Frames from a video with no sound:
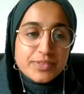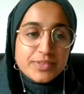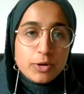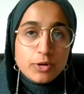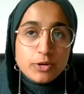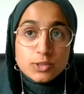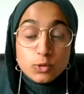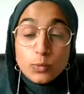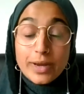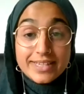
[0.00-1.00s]
This poem is
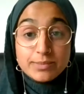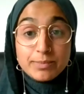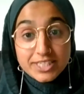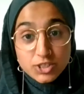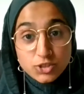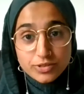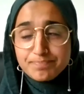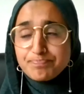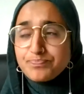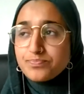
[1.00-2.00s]
called Where Is My
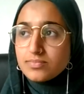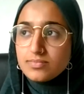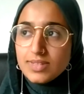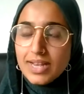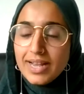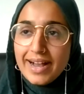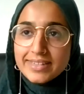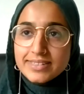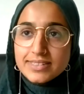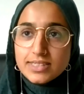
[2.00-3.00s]
History?
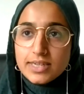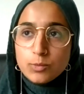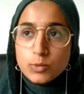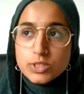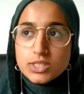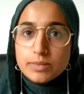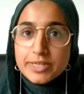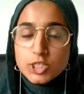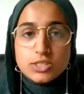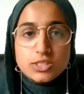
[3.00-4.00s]
And it was
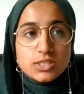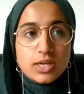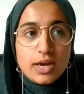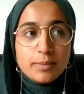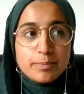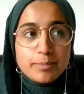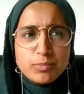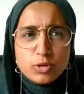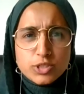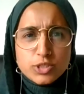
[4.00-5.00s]
commissioned by
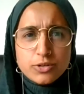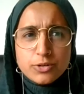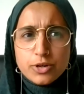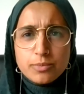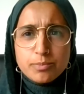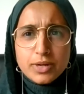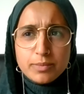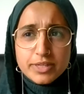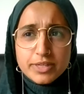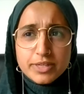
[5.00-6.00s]
a project going on in
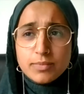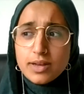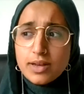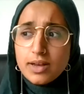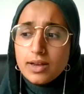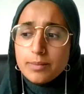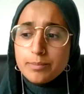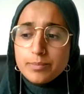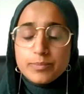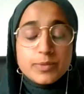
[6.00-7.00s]

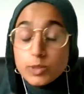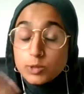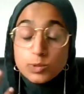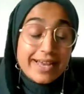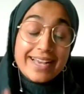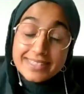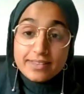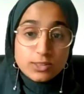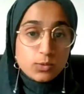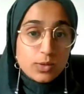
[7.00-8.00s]
Birmingham, which was
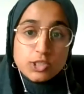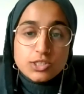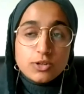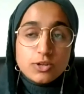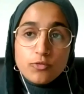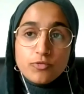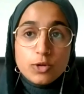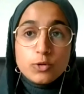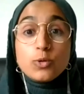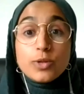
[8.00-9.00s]
asking this question of the
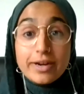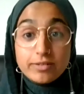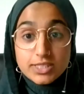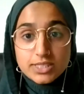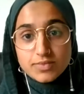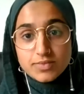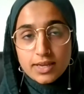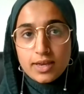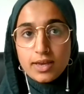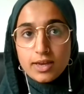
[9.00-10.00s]
local narratives
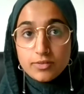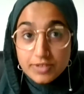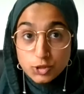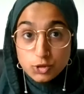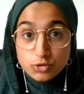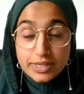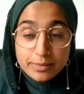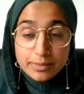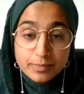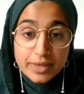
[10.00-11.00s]
of history
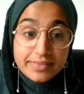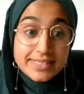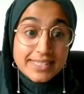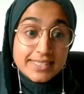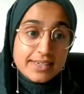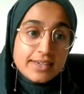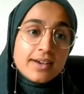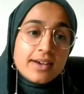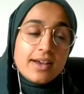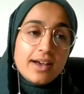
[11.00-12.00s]
in the city.
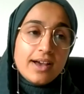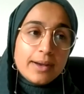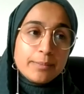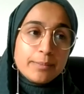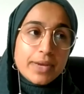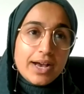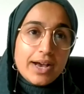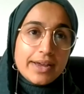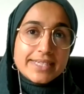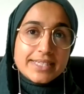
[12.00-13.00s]
And
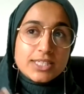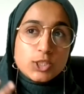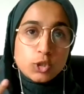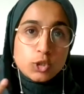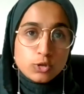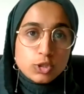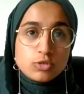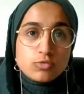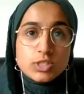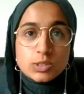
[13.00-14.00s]
I chose
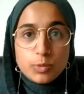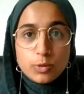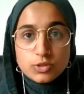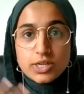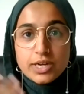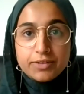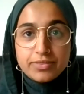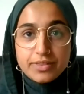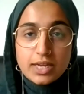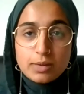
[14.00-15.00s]
to respond kind of
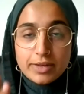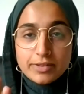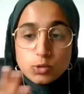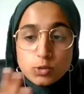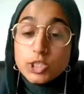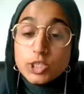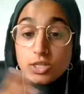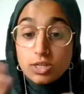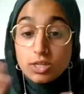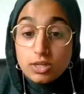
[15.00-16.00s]
thinking about this
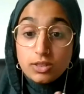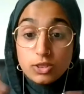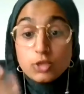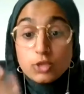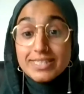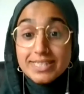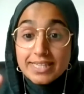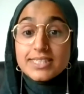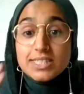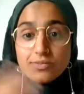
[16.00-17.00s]
question in three
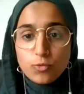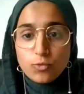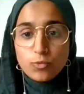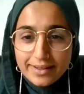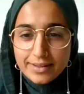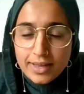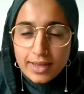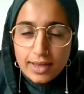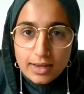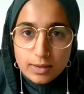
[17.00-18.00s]
senses of where,
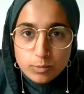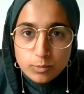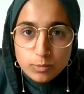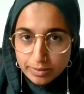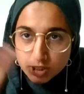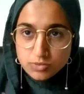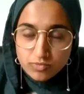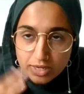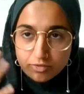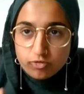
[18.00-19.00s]
which is maybe just
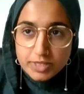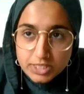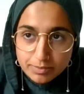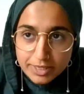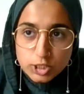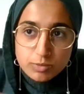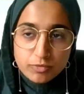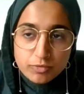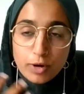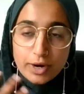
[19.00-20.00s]
relevant for me to mention
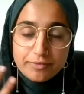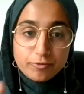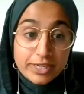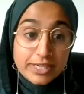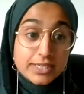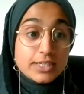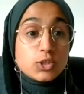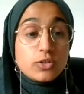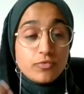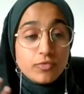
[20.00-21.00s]
before I read it.
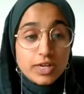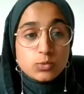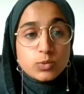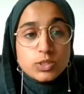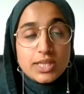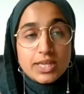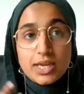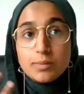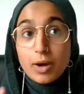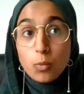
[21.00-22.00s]
So the first was
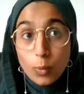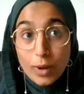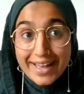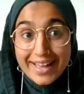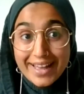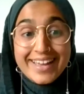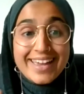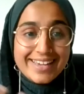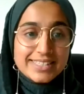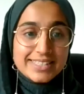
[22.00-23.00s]
thinking about where
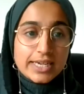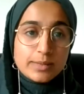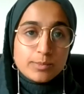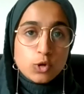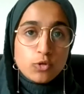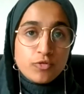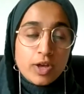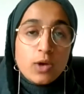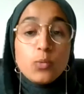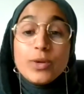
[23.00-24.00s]
in terms of
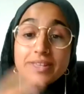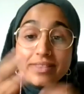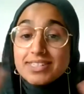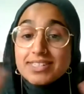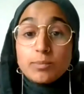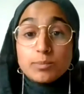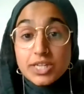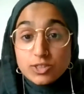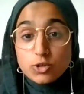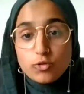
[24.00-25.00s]
within the
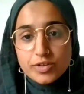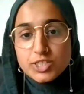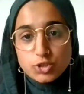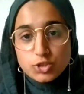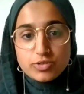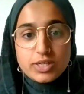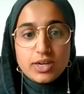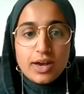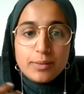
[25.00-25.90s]
subject of history,